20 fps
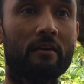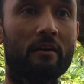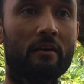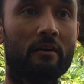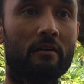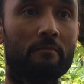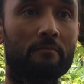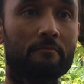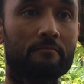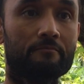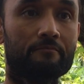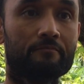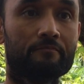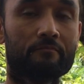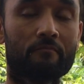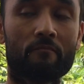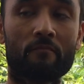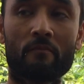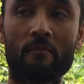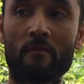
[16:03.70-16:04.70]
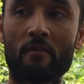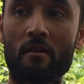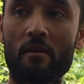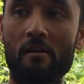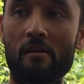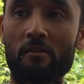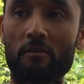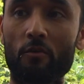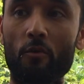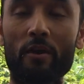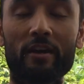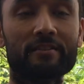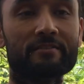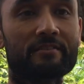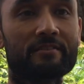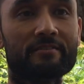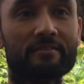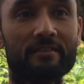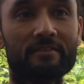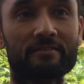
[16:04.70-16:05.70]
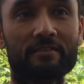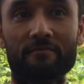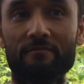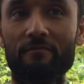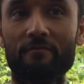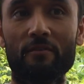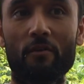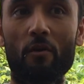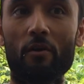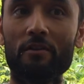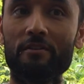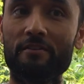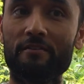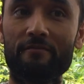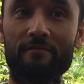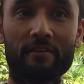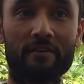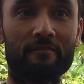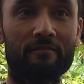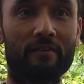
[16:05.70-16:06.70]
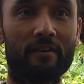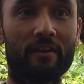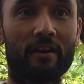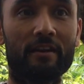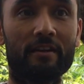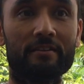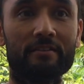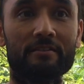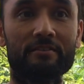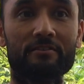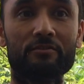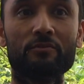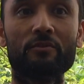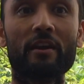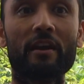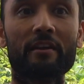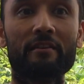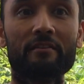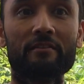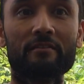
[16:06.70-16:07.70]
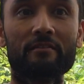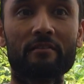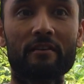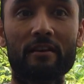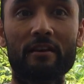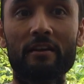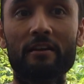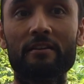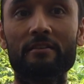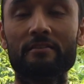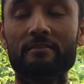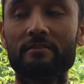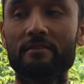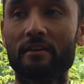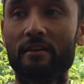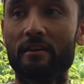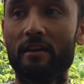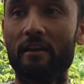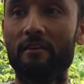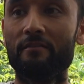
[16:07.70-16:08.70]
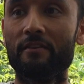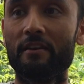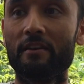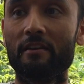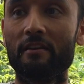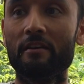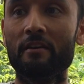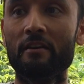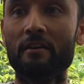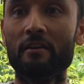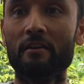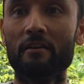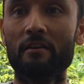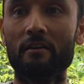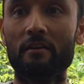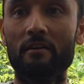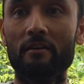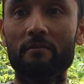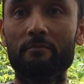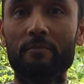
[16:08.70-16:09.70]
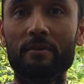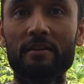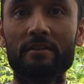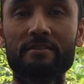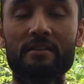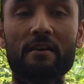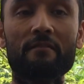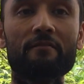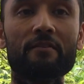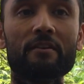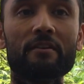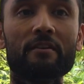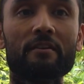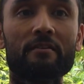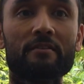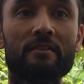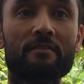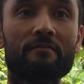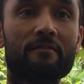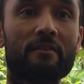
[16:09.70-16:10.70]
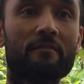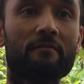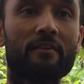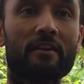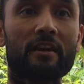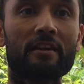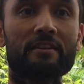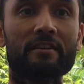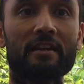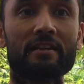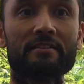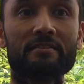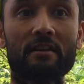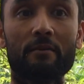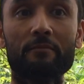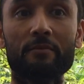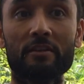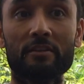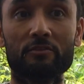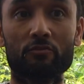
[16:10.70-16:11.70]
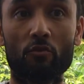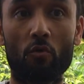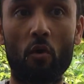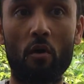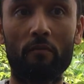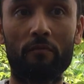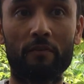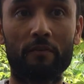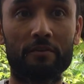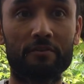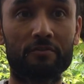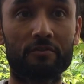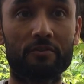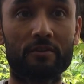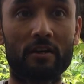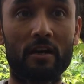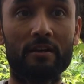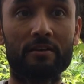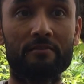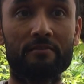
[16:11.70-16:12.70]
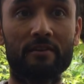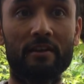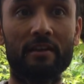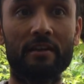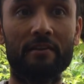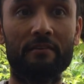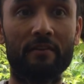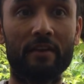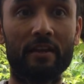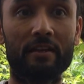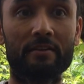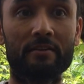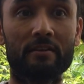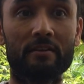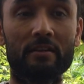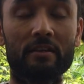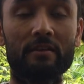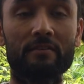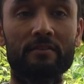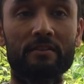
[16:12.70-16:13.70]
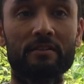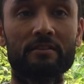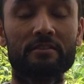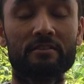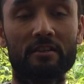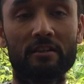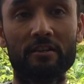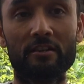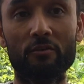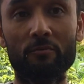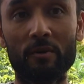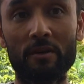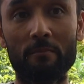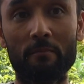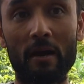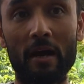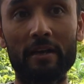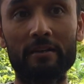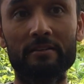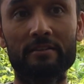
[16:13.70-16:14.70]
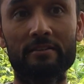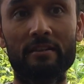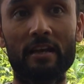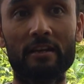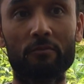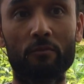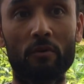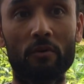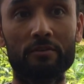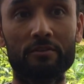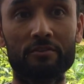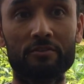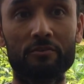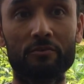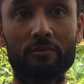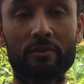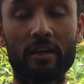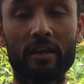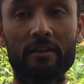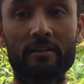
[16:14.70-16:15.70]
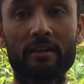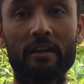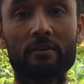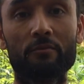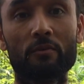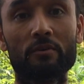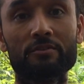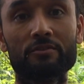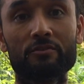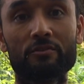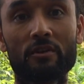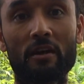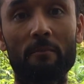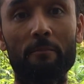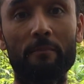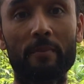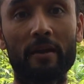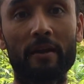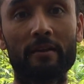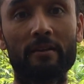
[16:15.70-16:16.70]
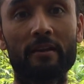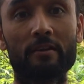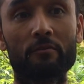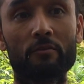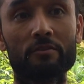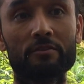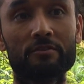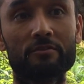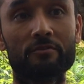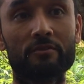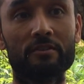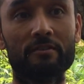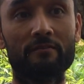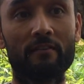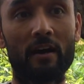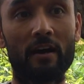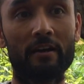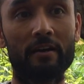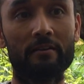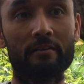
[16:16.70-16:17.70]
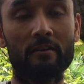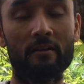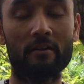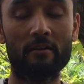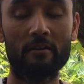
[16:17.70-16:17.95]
um, coexistence of all different varieties together and having uh, because every different variety has something to offer so you can't really rate it's the human mind that wants to rate that wants to compare that wants to divide